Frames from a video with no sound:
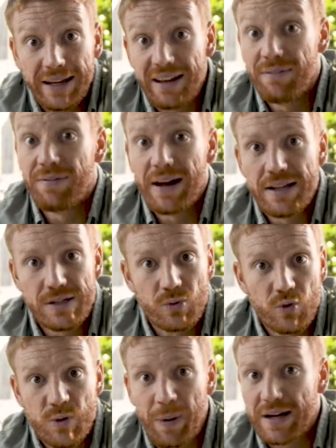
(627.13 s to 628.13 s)
event
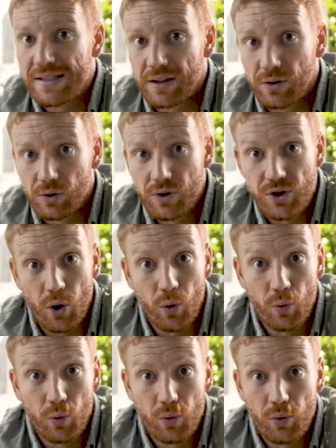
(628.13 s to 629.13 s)
or spectacle.
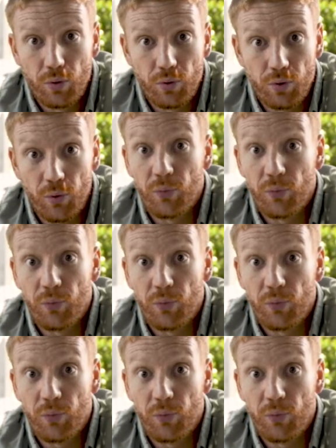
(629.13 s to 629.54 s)
So the